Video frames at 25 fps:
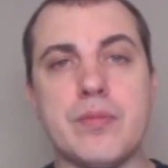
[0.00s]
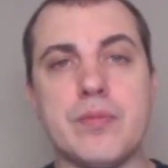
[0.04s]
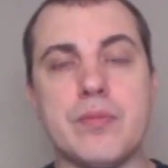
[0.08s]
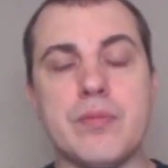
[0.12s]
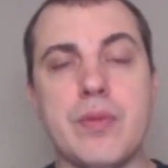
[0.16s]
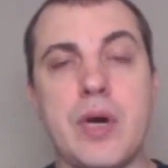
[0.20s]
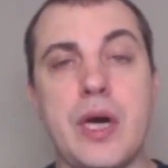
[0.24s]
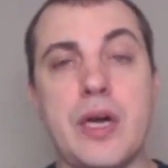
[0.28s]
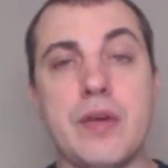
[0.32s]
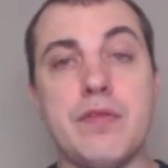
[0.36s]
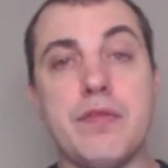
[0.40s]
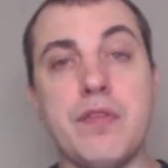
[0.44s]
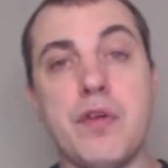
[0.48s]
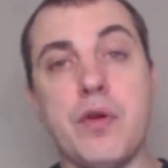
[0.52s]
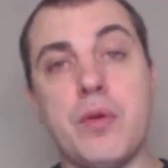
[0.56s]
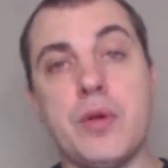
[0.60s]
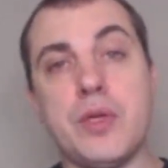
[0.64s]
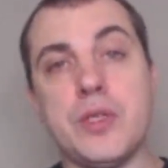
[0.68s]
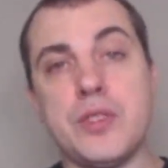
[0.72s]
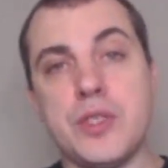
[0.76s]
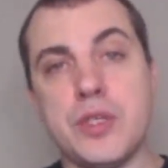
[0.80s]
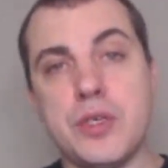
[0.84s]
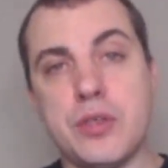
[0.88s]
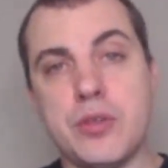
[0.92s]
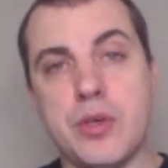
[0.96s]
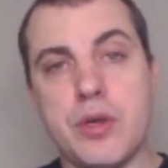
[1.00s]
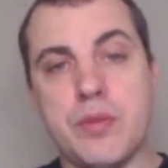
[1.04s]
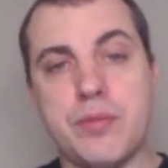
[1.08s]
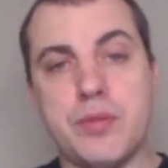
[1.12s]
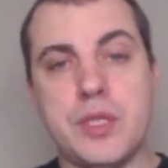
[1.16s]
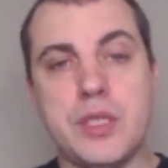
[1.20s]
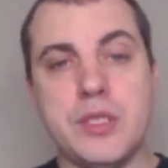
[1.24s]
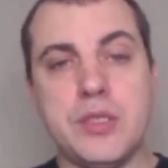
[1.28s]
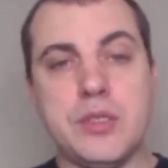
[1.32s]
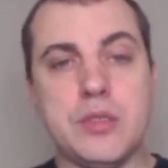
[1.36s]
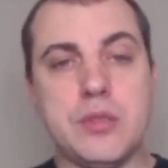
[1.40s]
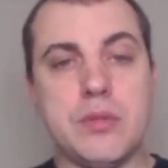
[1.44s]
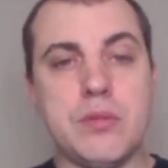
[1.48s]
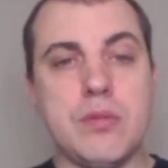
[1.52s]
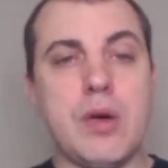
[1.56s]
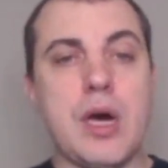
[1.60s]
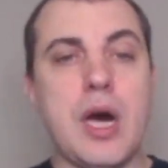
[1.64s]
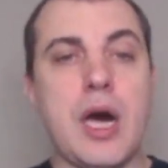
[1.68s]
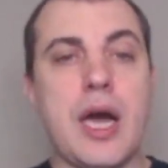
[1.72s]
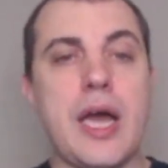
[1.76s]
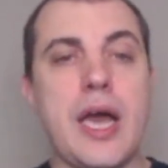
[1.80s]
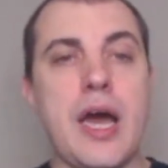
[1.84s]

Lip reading: my phone is encrypted. I